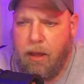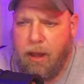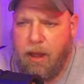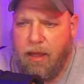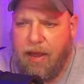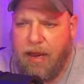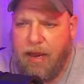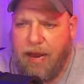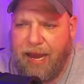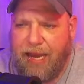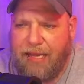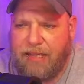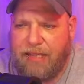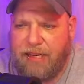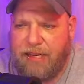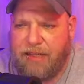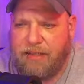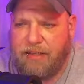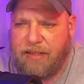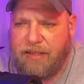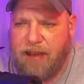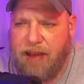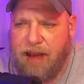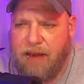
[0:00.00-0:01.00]
And then
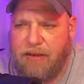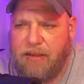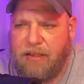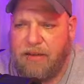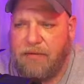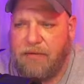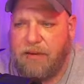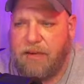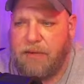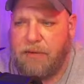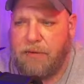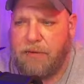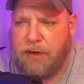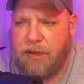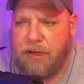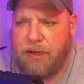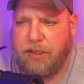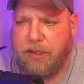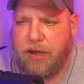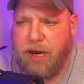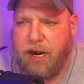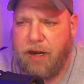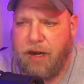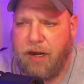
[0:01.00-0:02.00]
AJ Styles defeats
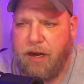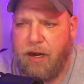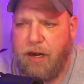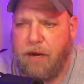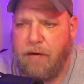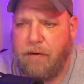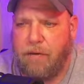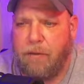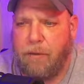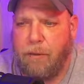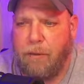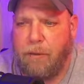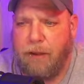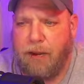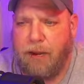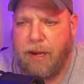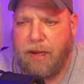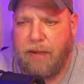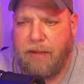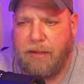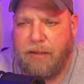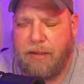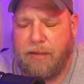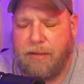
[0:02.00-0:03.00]
Ricochet in under 4
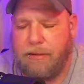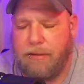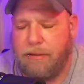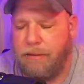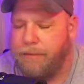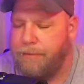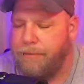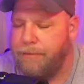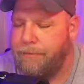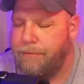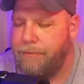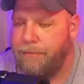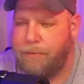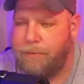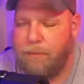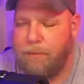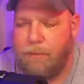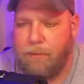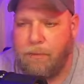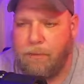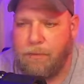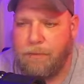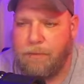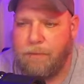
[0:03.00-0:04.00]
minutes.
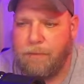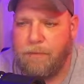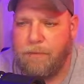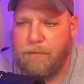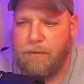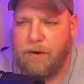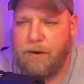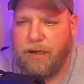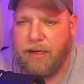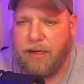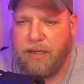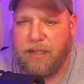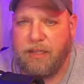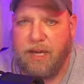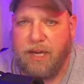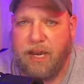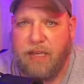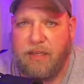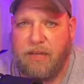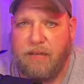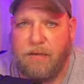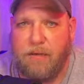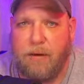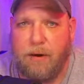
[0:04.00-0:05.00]
Ricochet
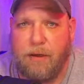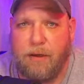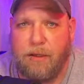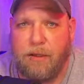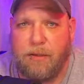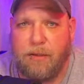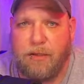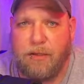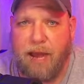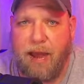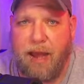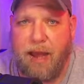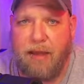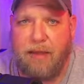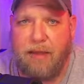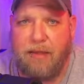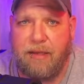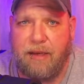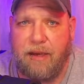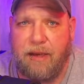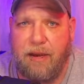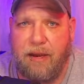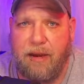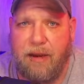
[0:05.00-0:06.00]
is far too
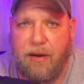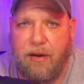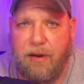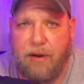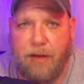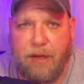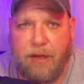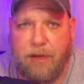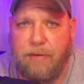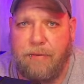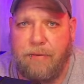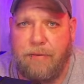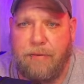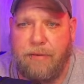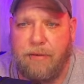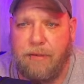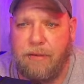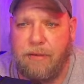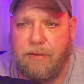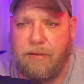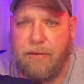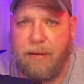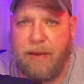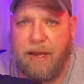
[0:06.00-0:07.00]
talented and
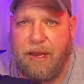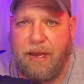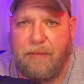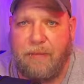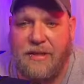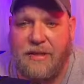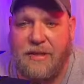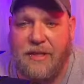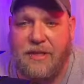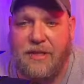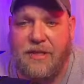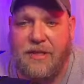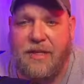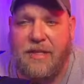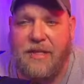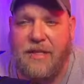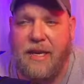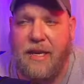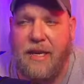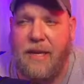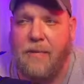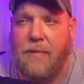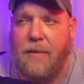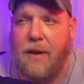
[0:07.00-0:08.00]
underused to be in the position he's
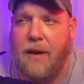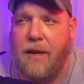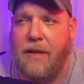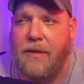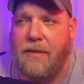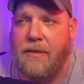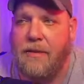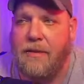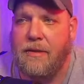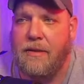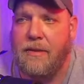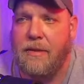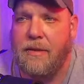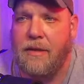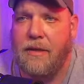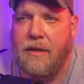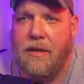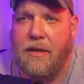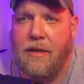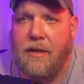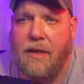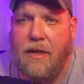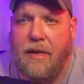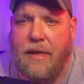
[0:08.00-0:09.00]
in, but
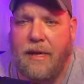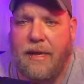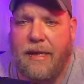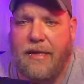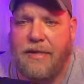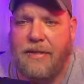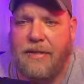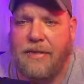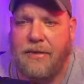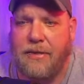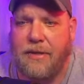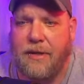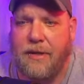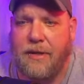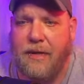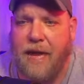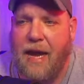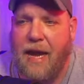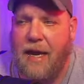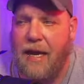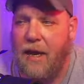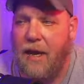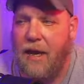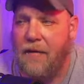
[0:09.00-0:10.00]
it's still good.
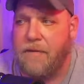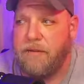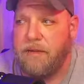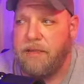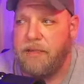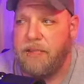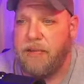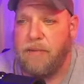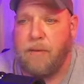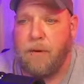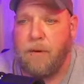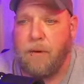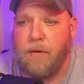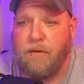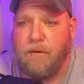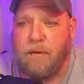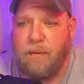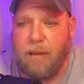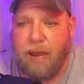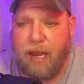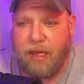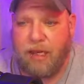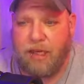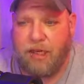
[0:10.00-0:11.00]
I'd love to see more
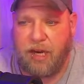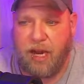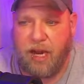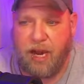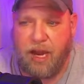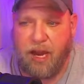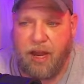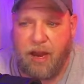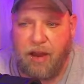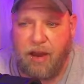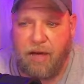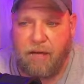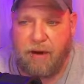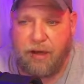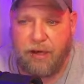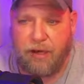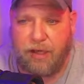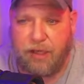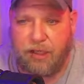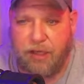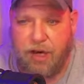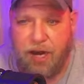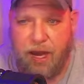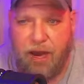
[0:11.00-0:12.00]
from AJ and
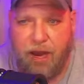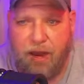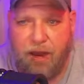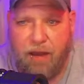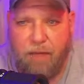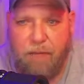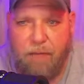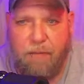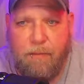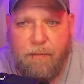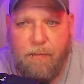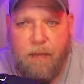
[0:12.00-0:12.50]
Ricochet.